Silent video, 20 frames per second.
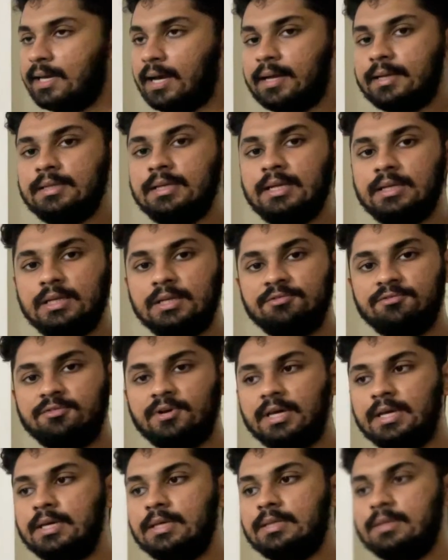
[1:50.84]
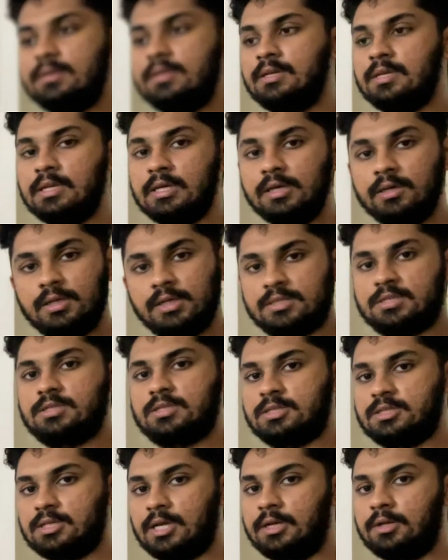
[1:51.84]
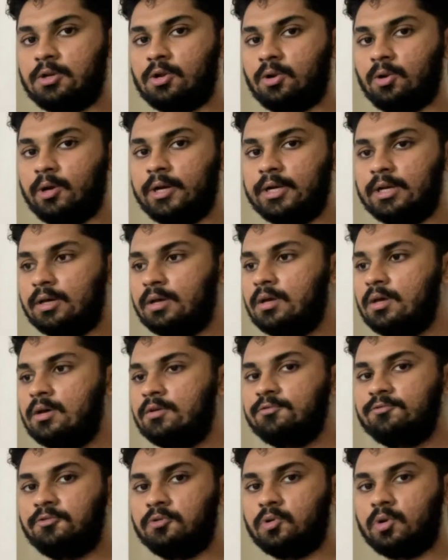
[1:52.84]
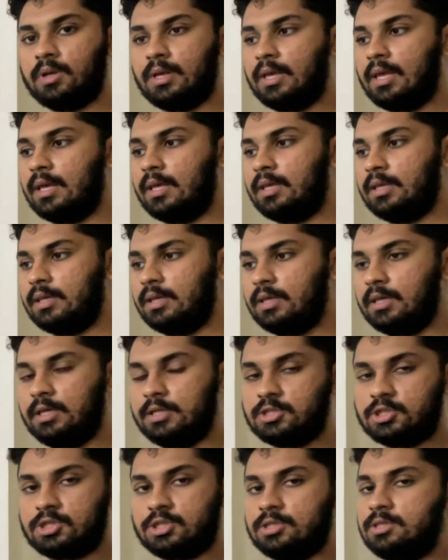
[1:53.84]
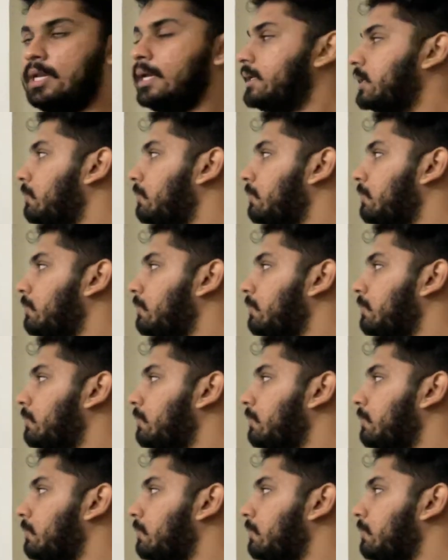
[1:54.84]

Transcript: identify the nearest centroid for each data